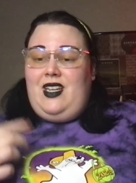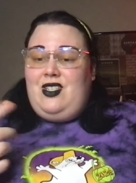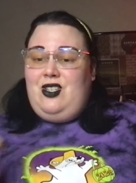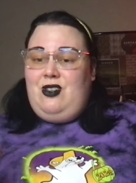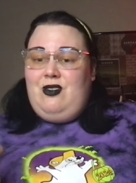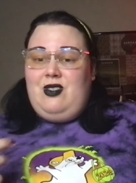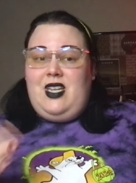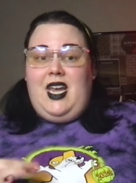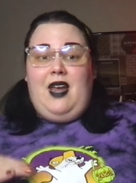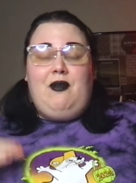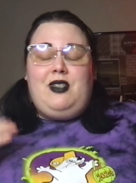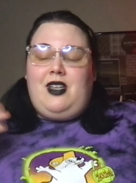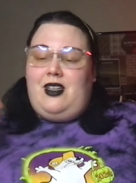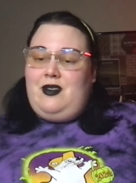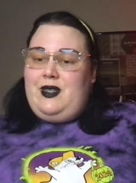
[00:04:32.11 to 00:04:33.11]
Tuesday, we
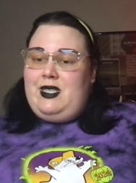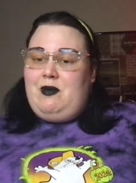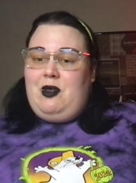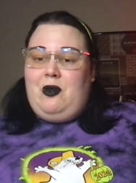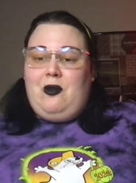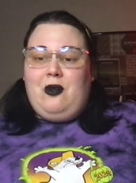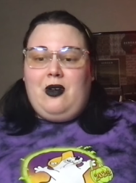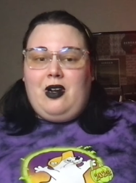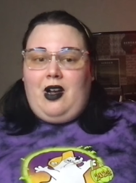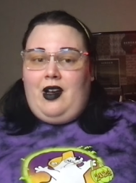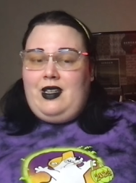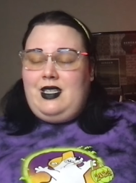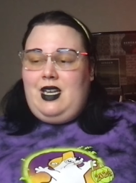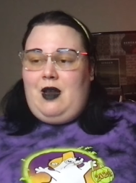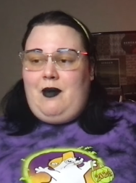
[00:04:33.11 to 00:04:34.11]
talked about some of the horror
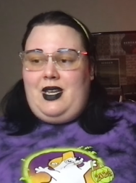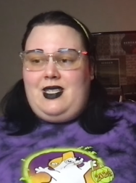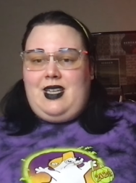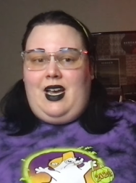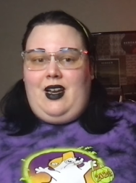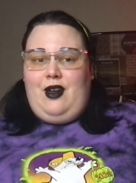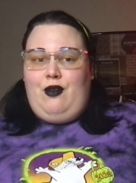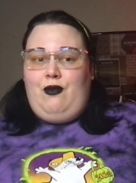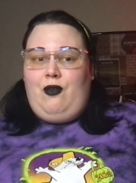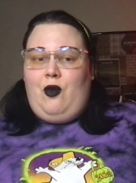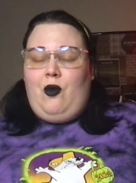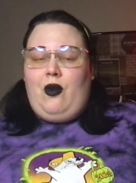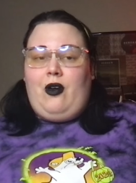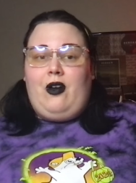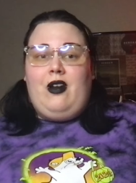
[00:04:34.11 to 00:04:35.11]
content I'm excited
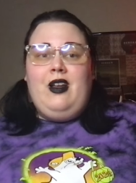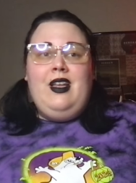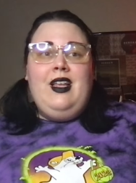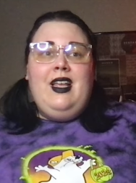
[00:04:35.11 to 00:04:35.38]
for.